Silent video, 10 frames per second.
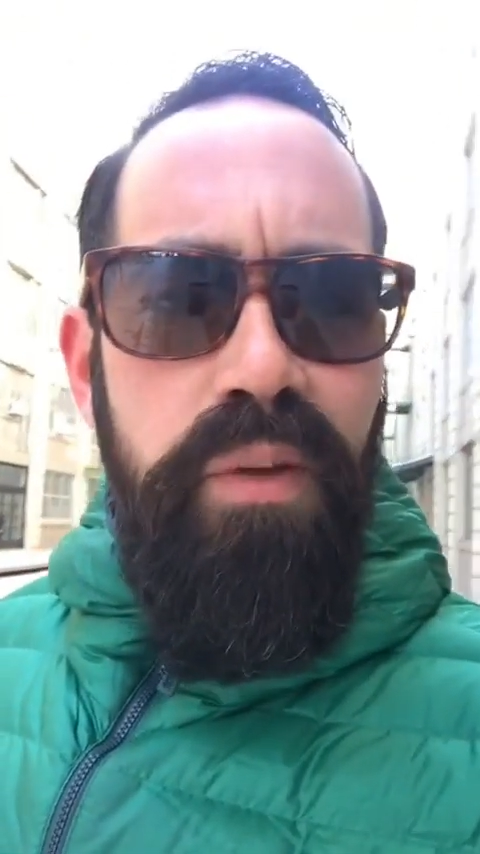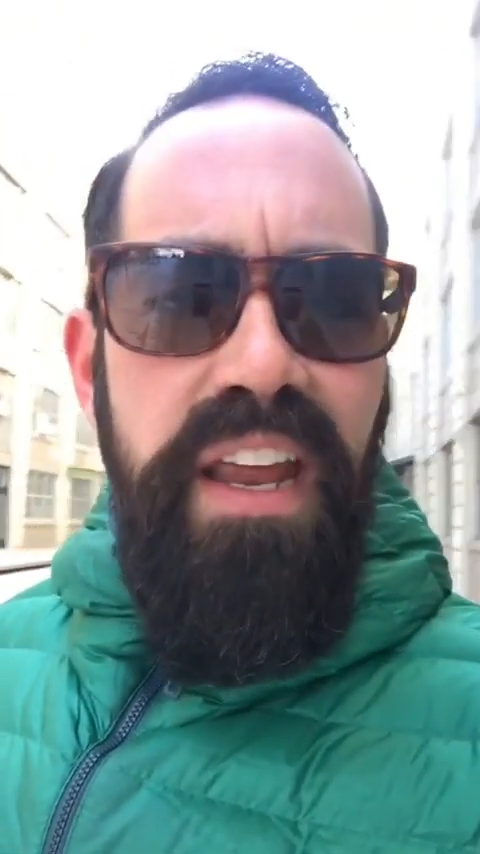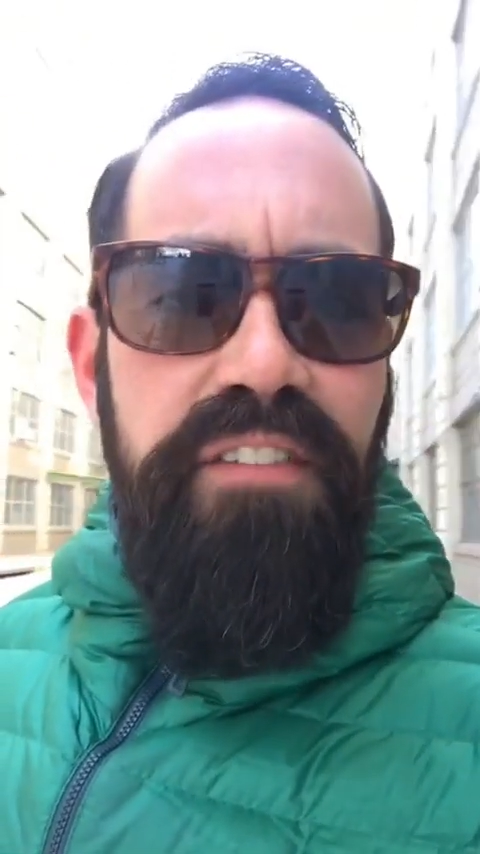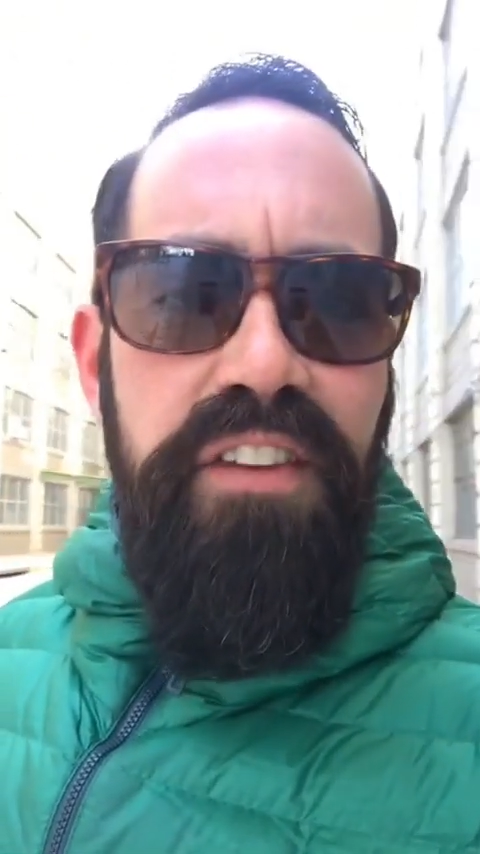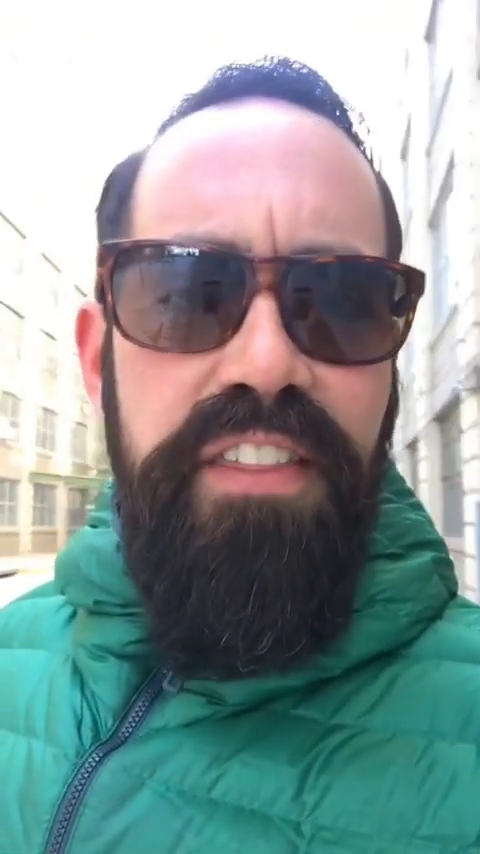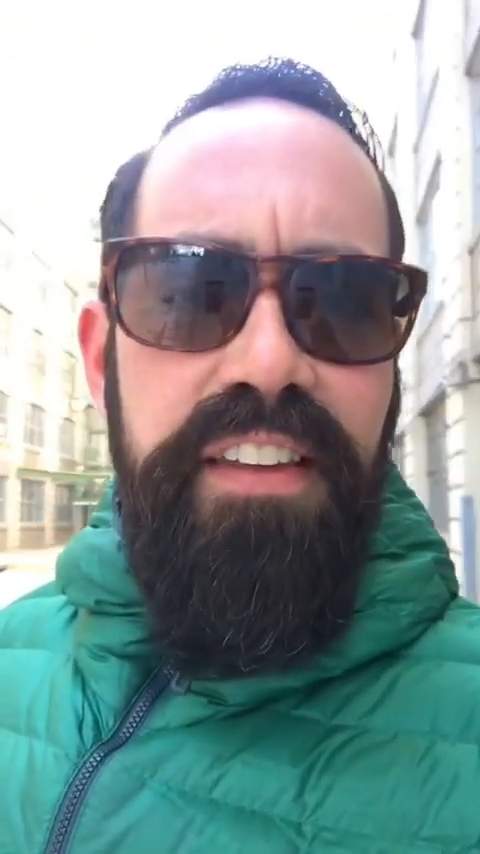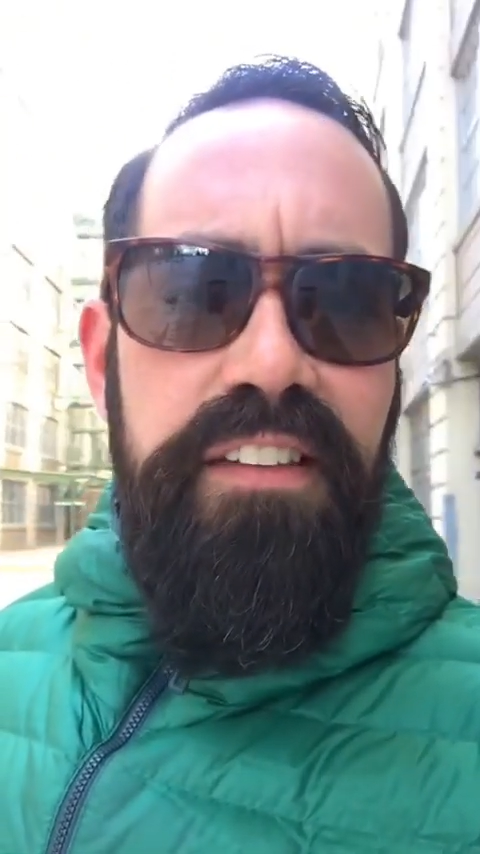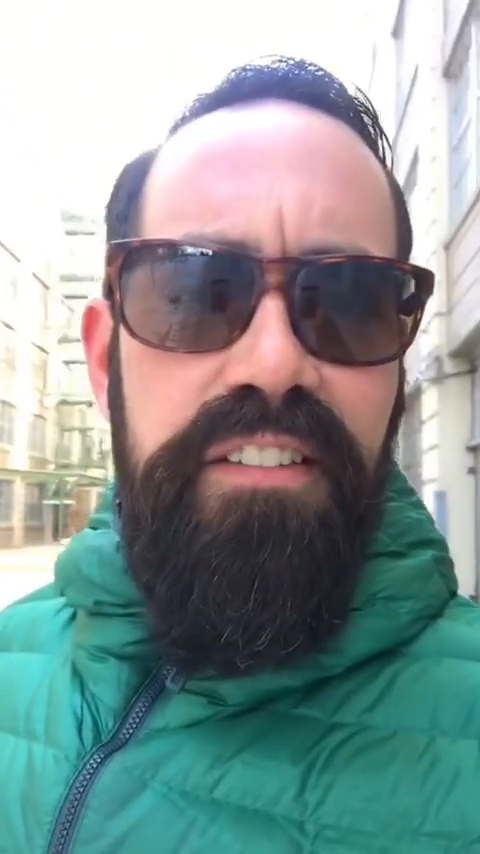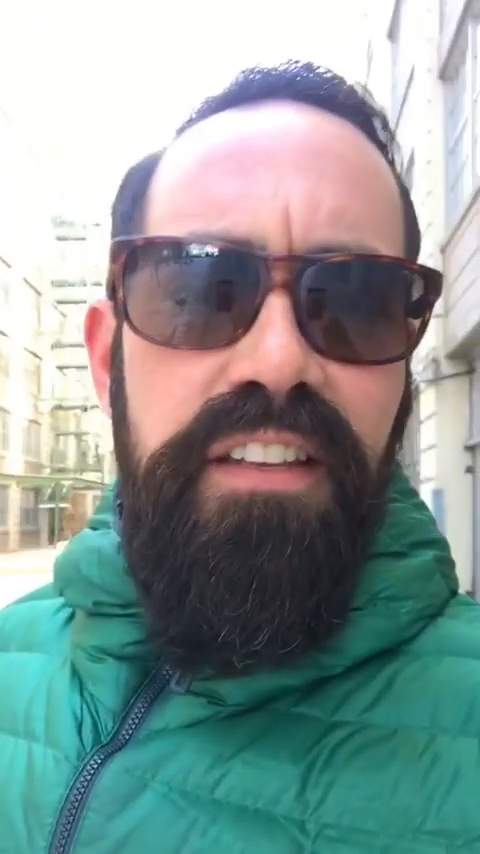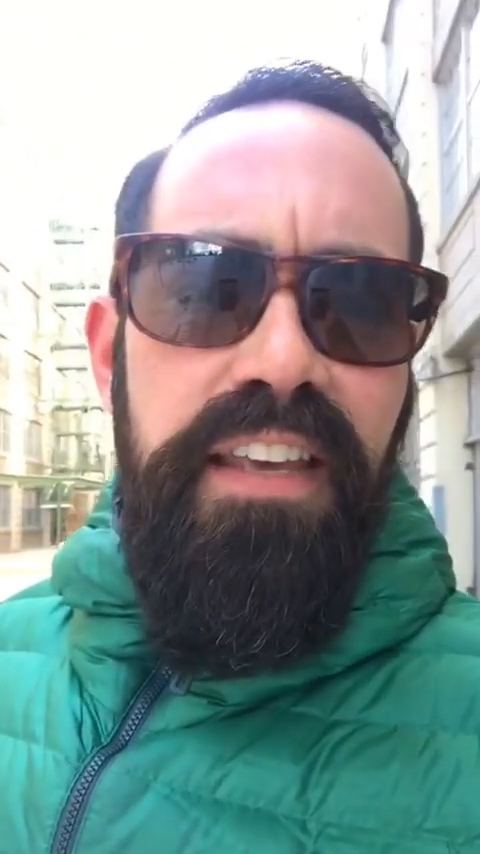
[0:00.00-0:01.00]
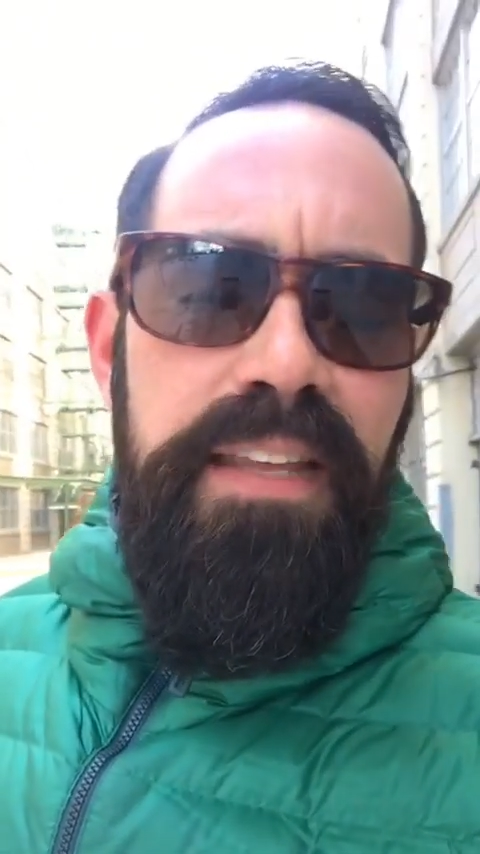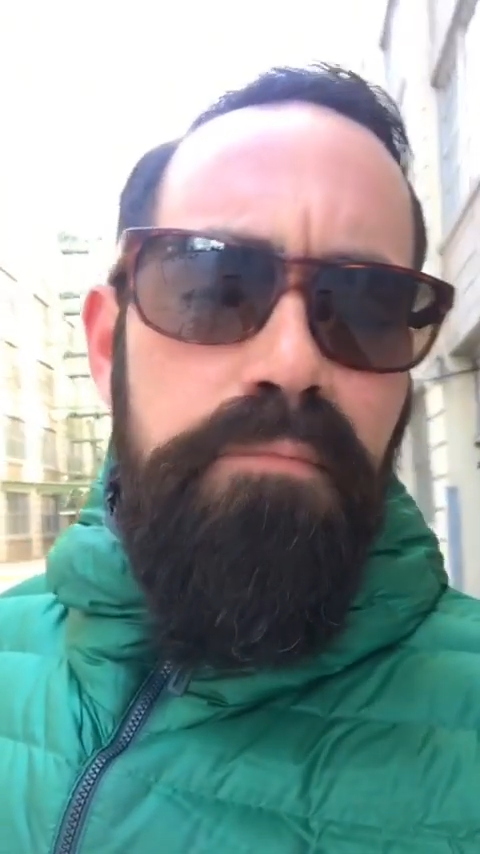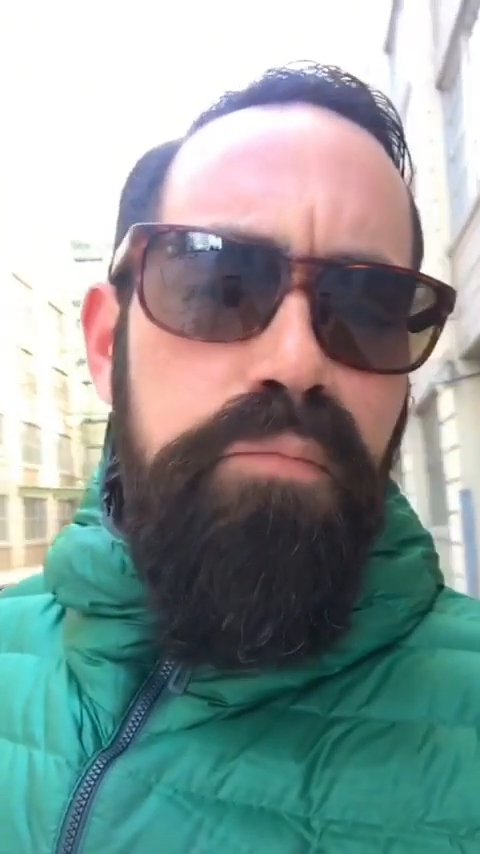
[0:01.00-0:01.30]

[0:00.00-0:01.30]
when everything is in